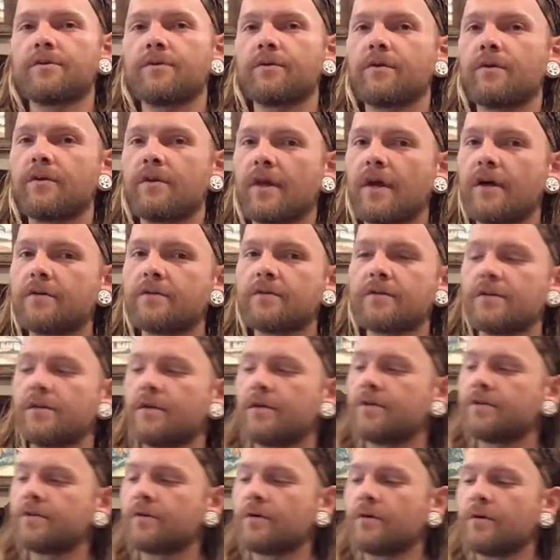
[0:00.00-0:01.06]
to 1,000
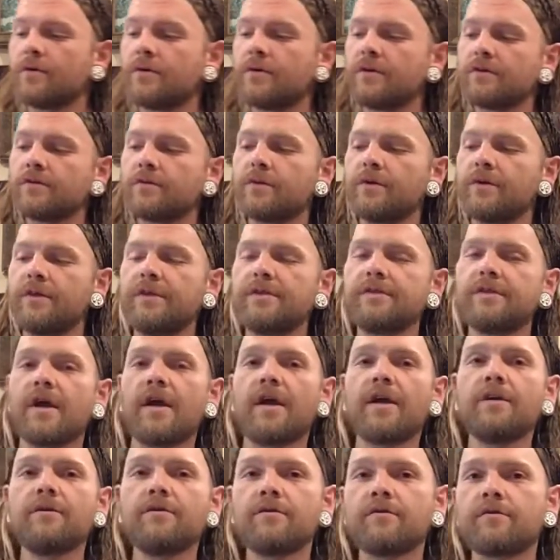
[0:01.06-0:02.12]
years old. This one is
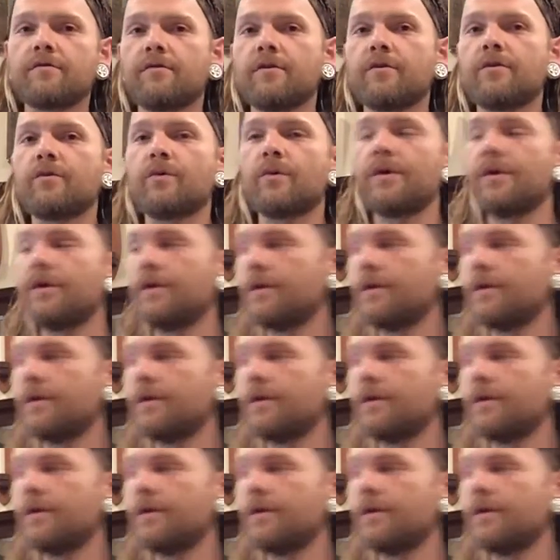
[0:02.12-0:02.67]
aged for 20